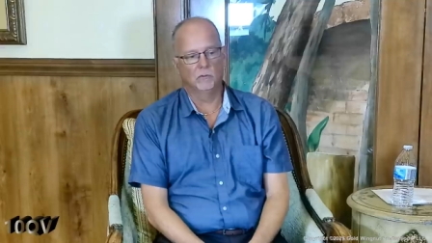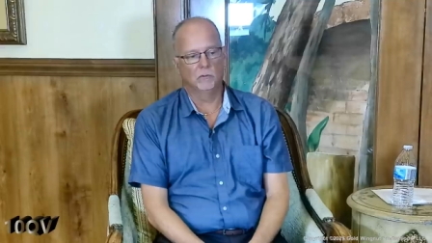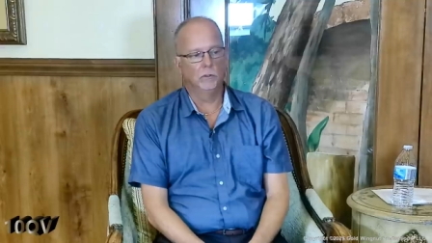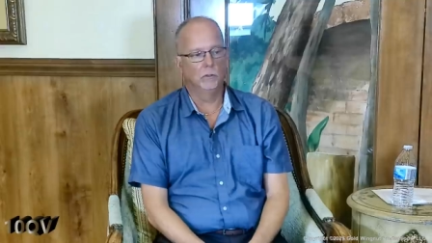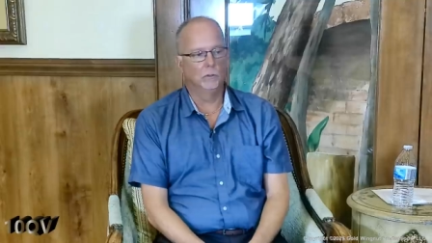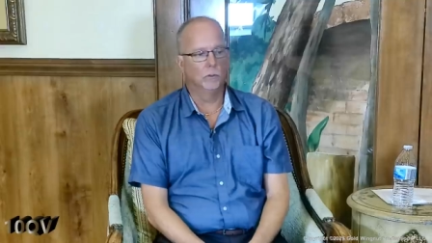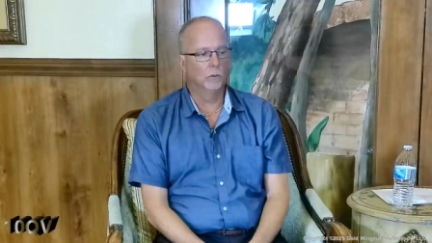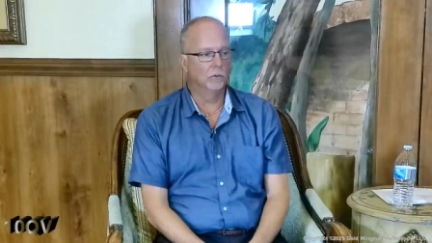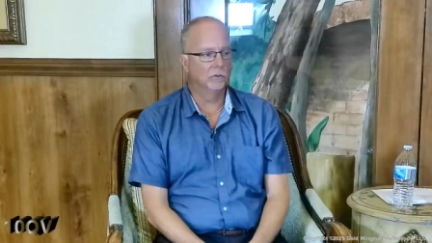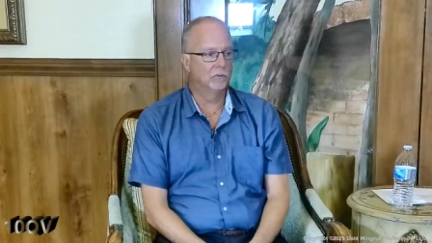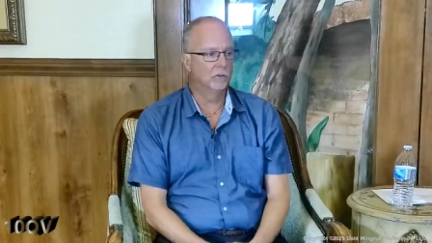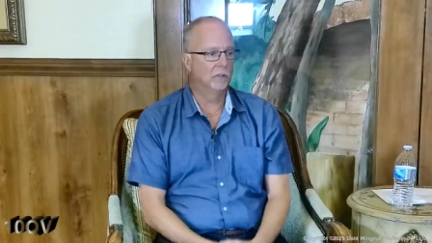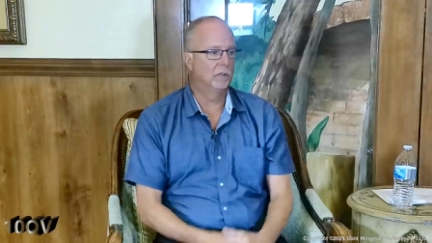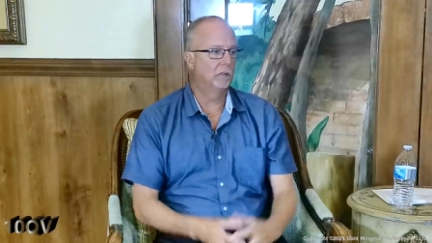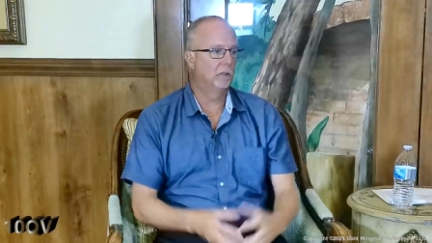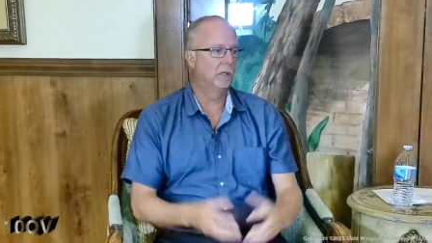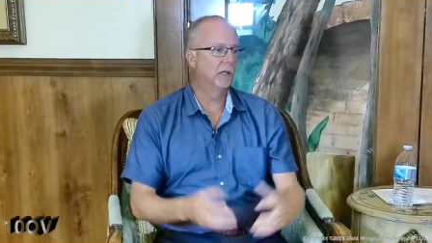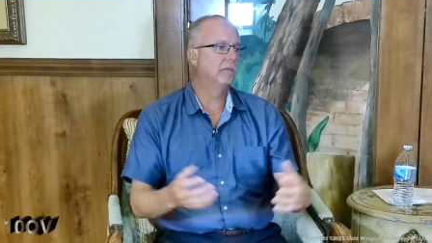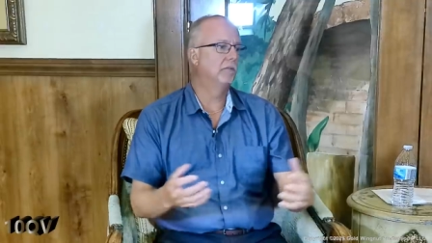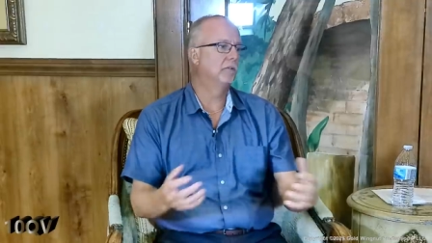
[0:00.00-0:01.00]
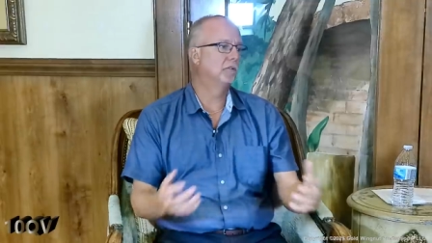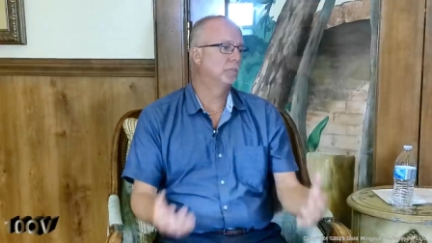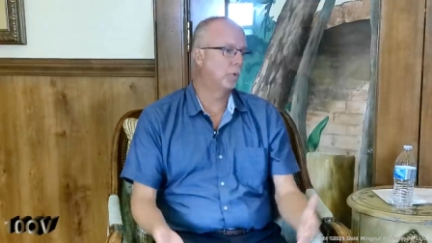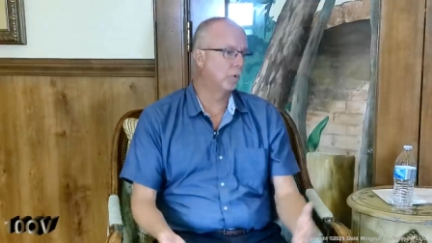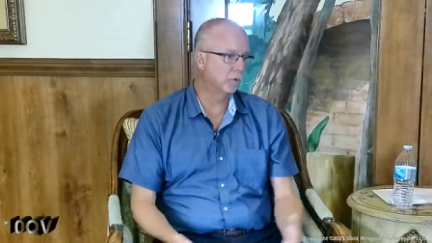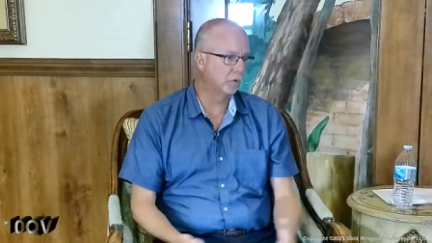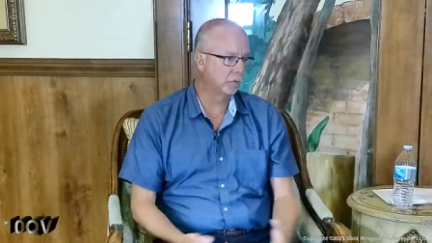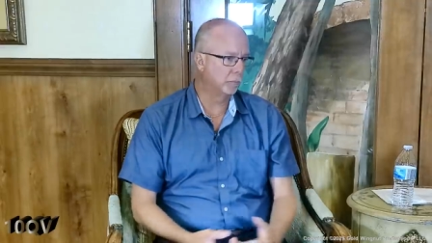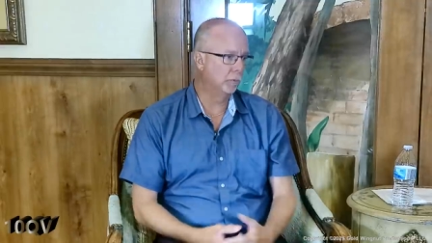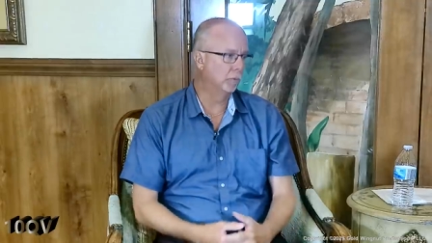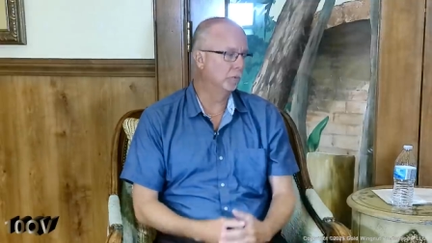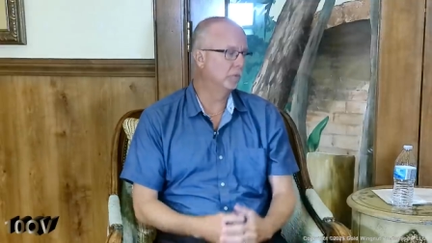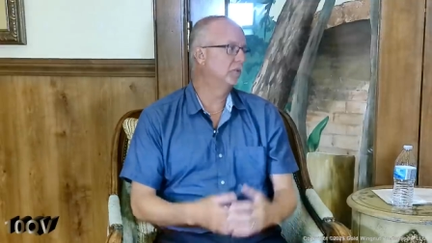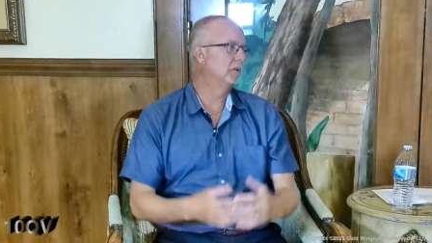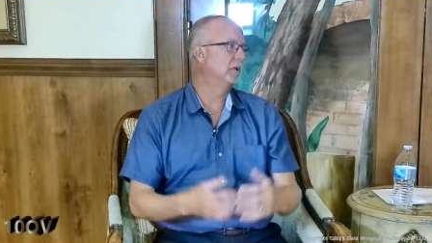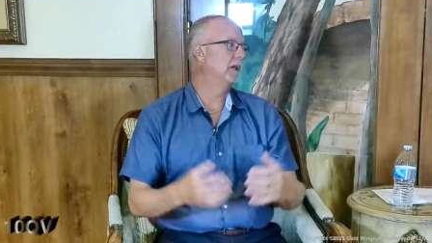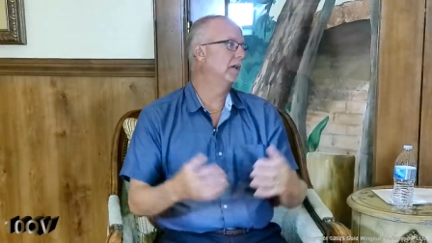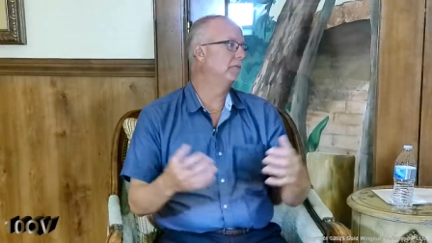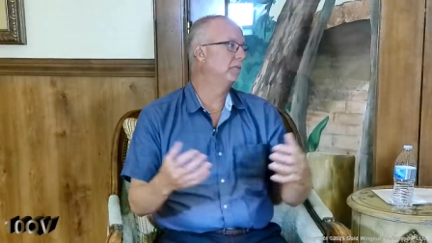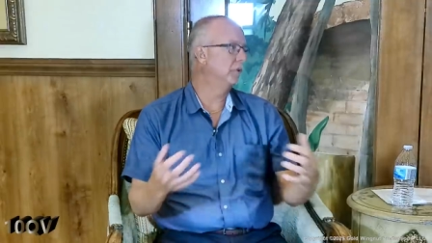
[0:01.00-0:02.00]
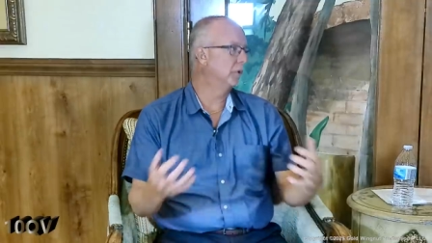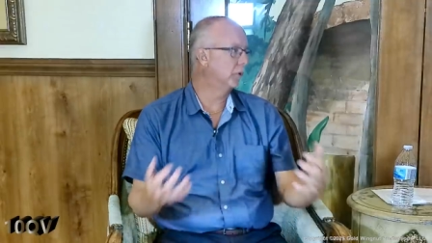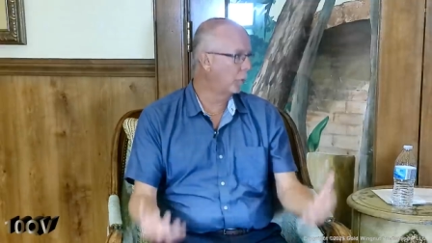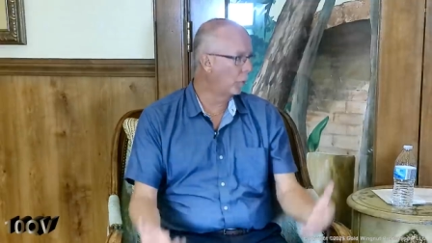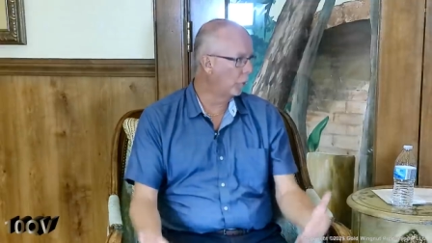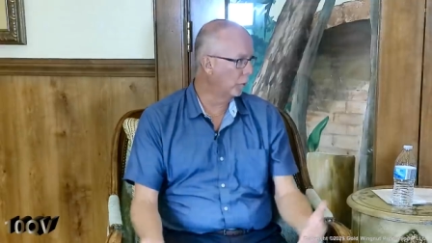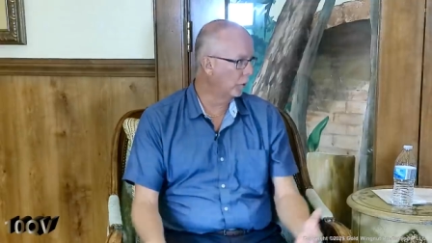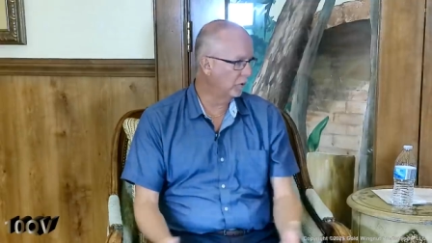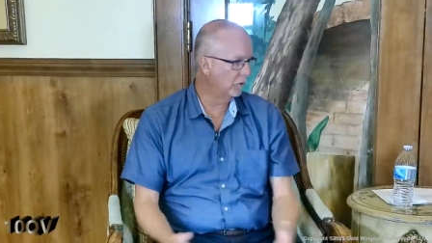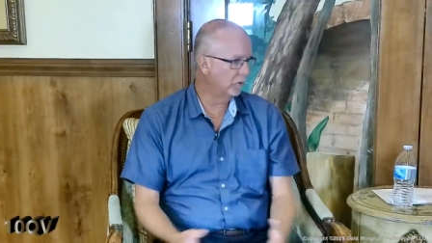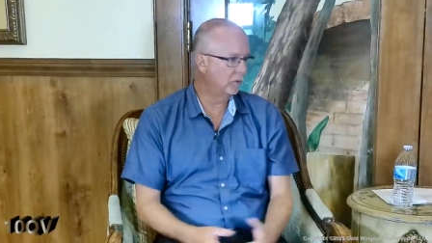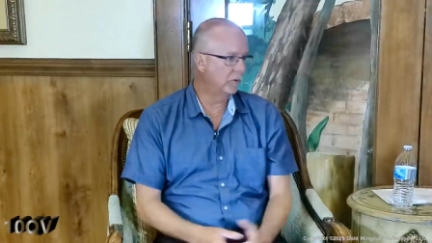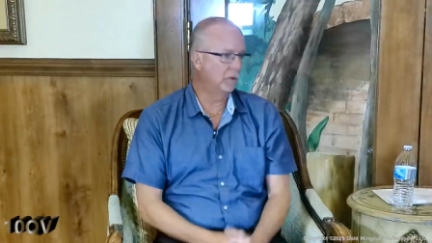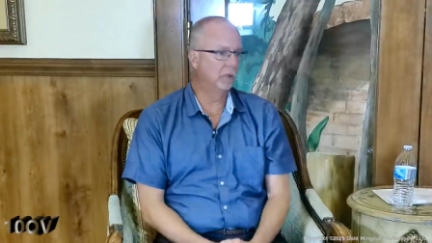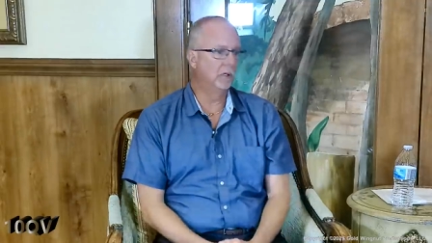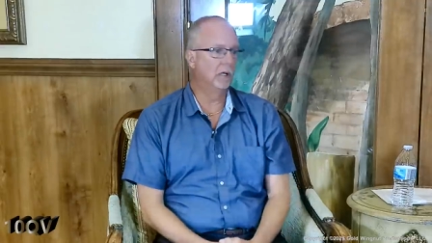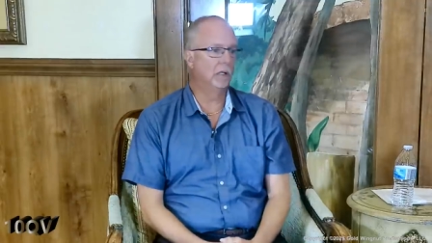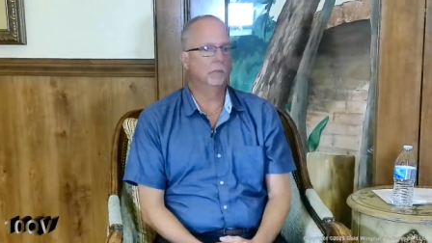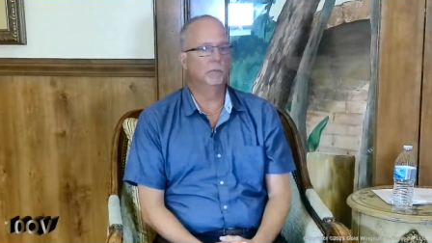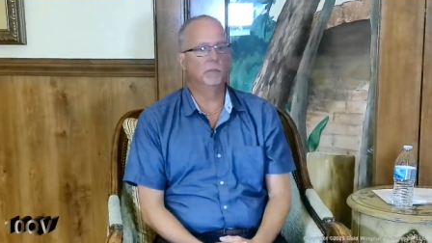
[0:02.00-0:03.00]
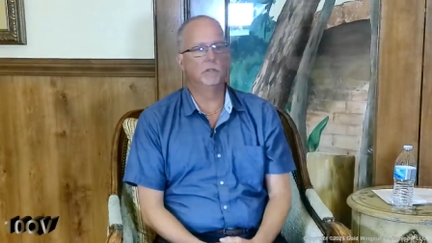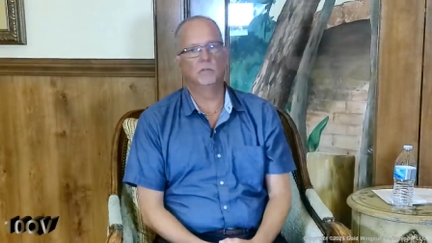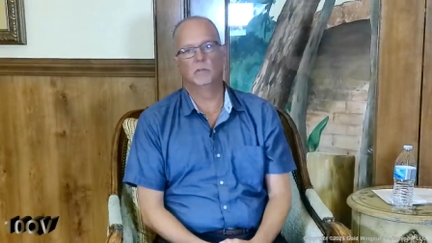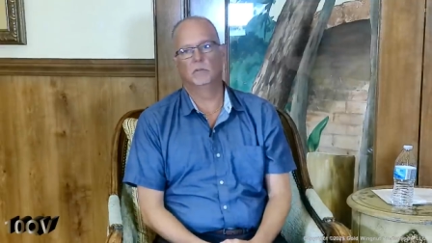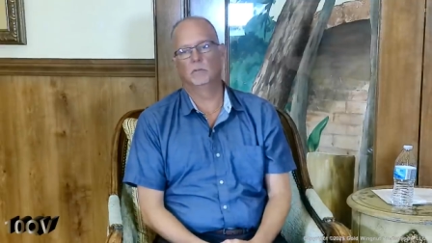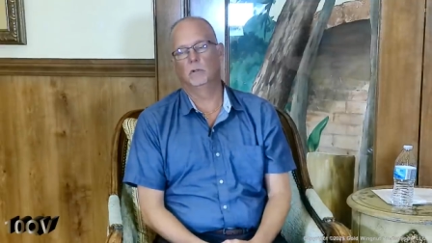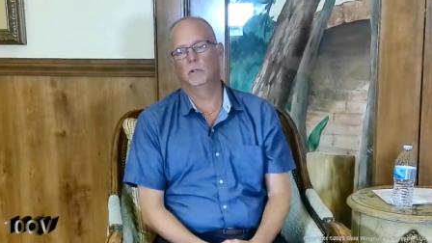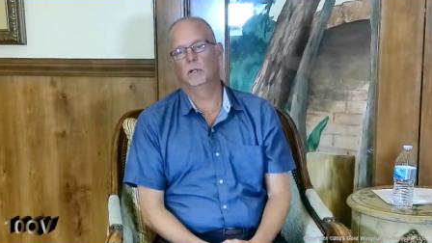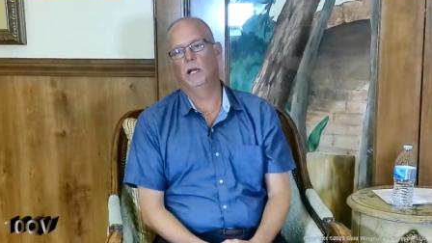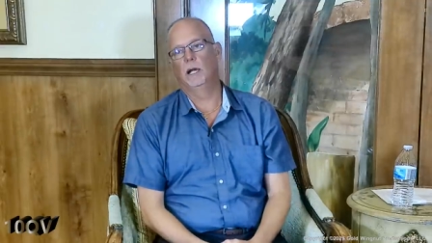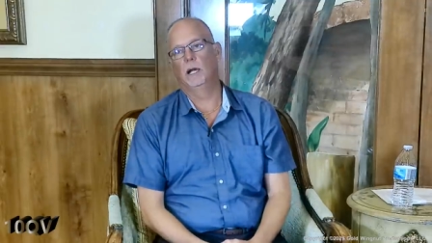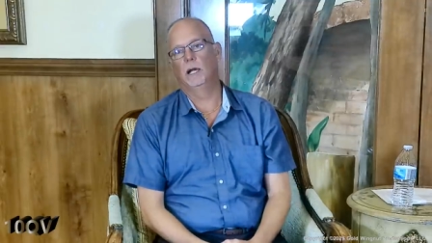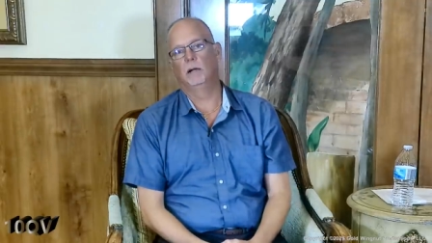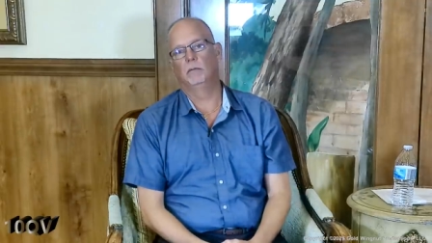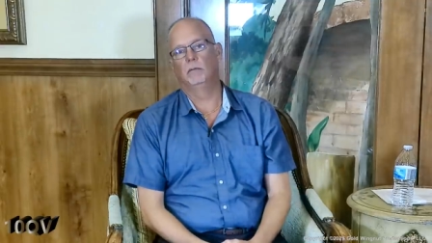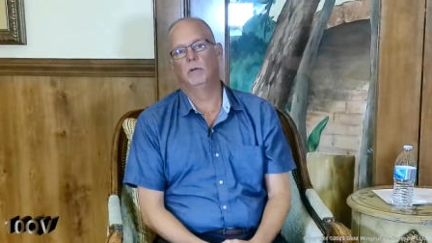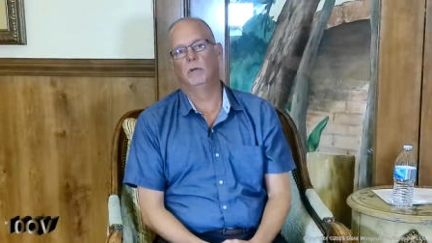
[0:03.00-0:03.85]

it's going to have a sports pool, it's going to have your courts elements, it's going to have